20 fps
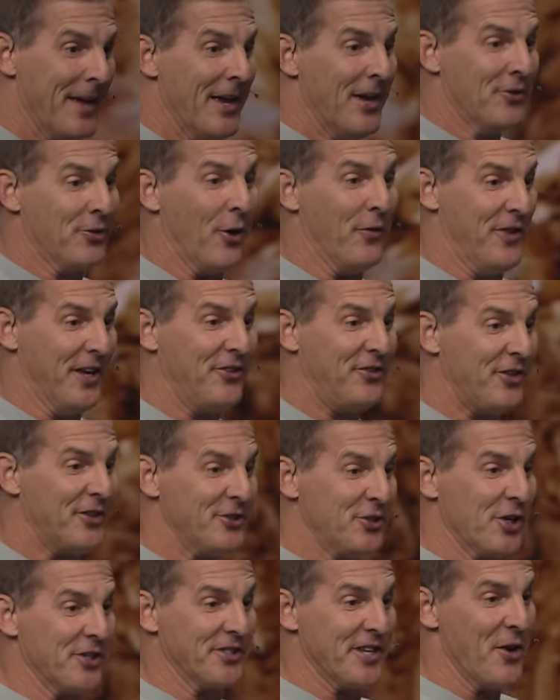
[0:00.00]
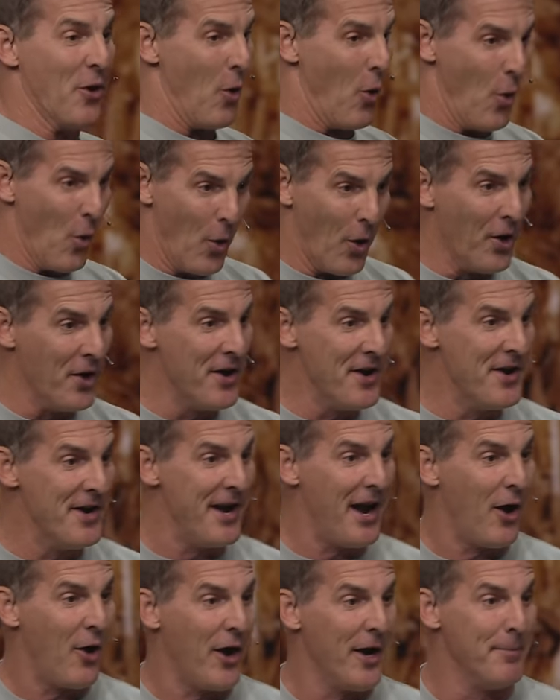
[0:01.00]
So, this is just an
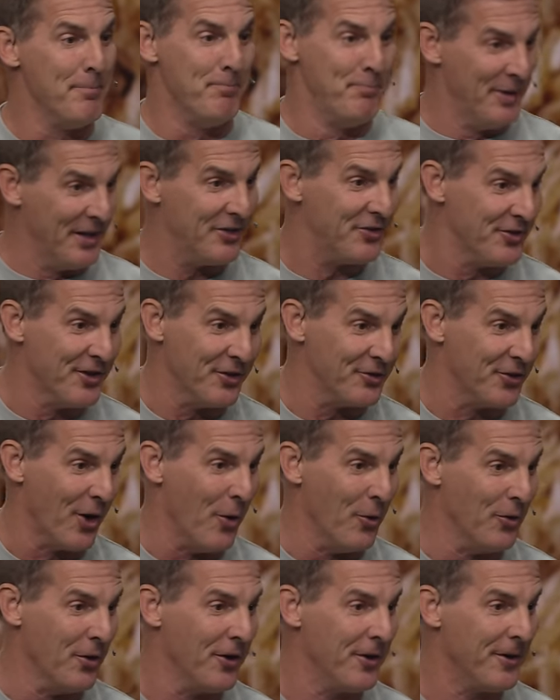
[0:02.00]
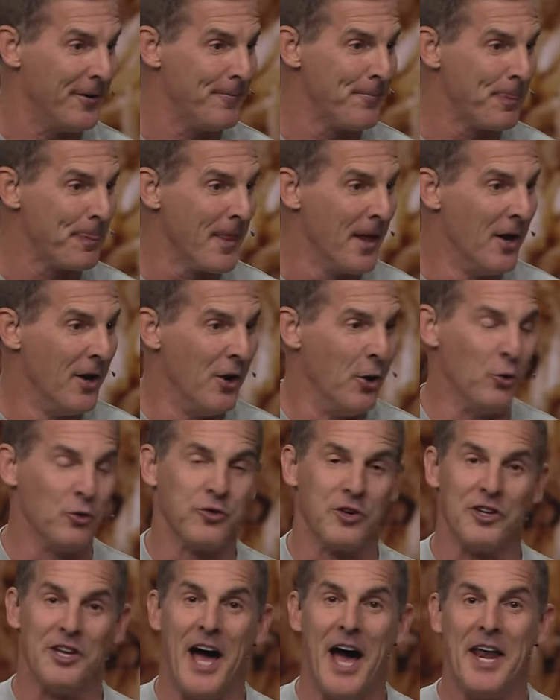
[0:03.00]
ordinary business owner who's
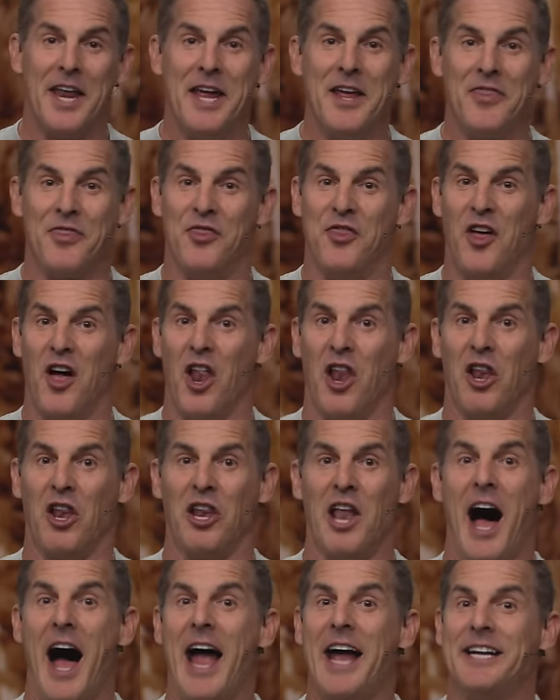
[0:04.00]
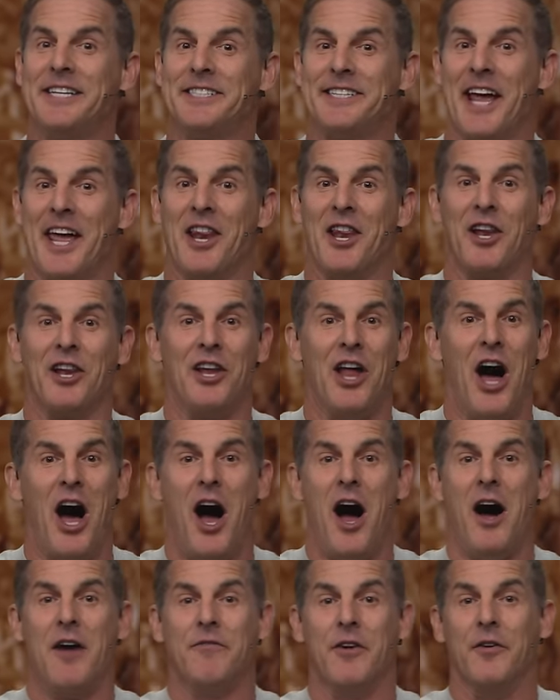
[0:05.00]
letting the light and
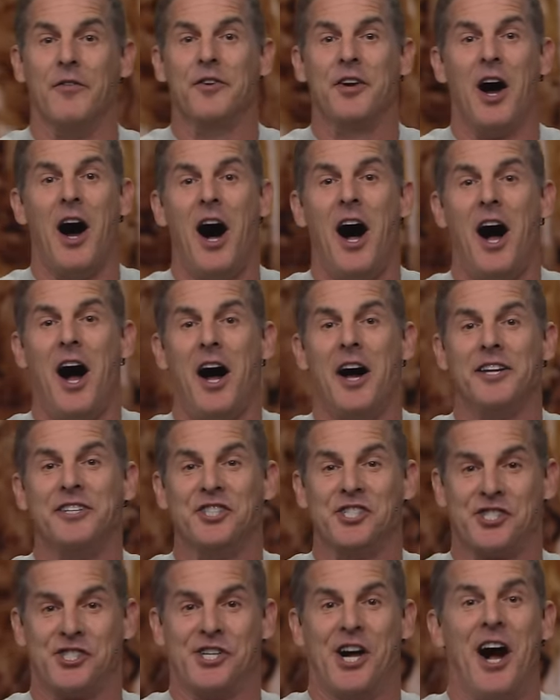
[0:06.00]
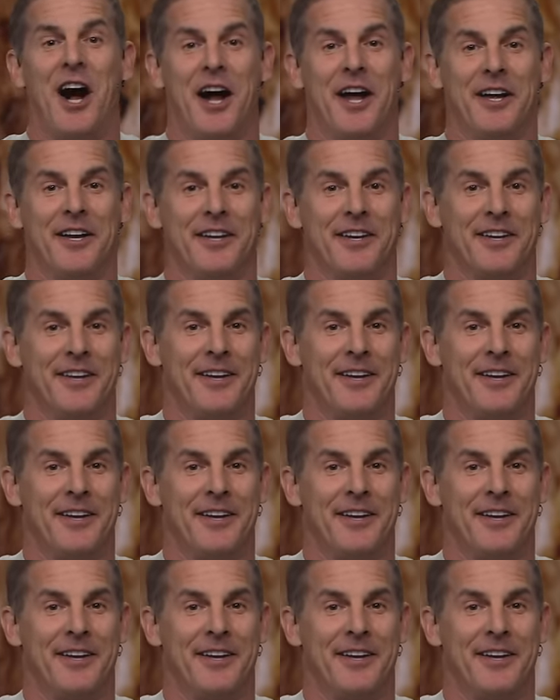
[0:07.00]
love of God shine.